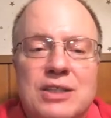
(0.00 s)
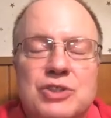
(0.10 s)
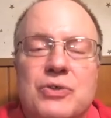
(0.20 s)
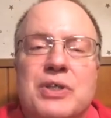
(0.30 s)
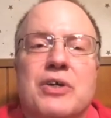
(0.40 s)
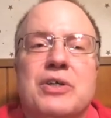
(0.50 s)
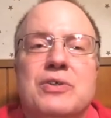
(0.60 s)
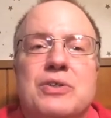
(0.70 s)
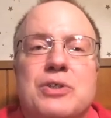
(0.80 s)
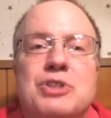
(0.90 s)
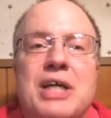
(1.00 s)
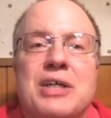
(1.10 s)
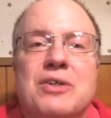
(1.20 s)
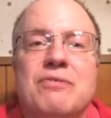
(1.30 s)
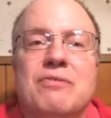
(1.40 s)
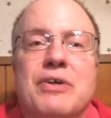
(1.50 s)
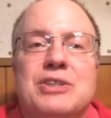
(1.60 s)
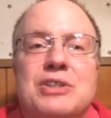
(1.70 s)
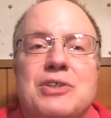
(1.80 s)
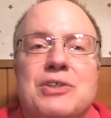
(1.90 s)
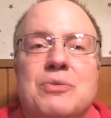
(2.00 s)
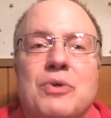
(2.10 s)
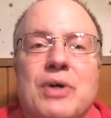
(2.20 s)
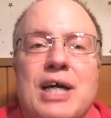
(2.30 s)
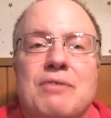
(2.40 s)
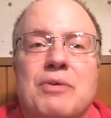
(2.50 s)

join our YouTube channel very soon and we'll have the